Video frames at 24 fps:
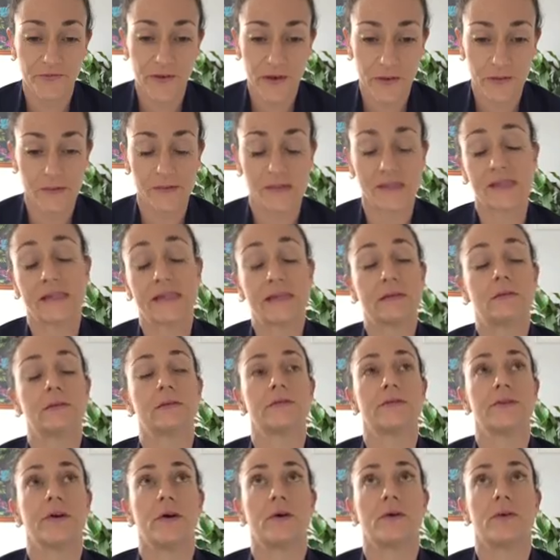felt still,
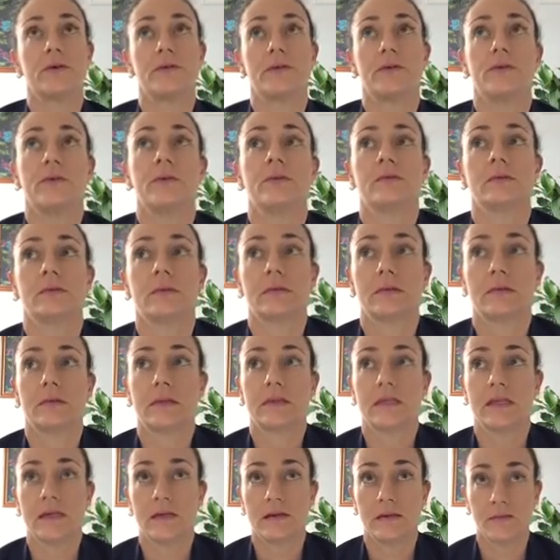though,
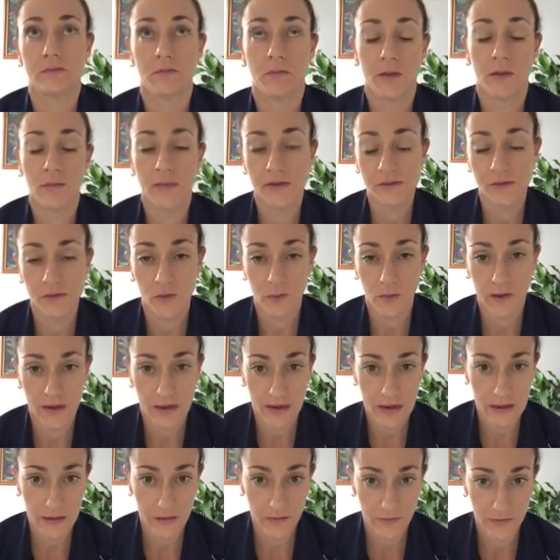that my mentor went
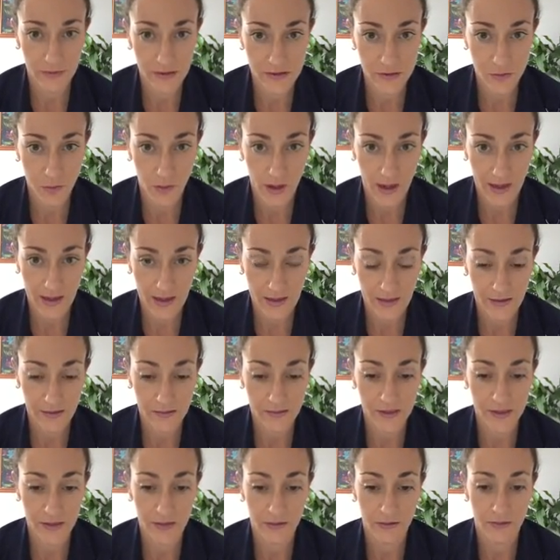out of his way
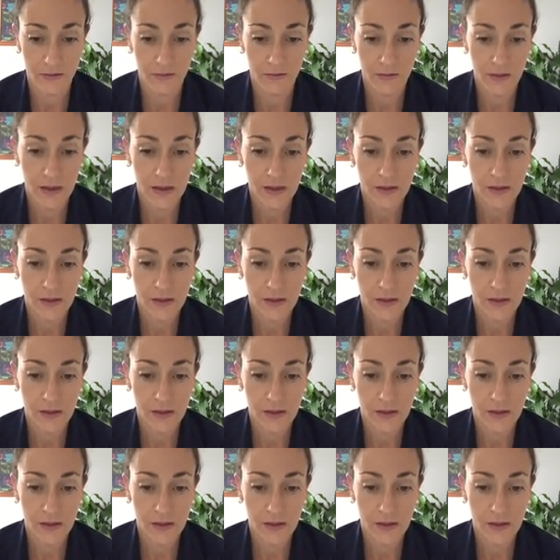to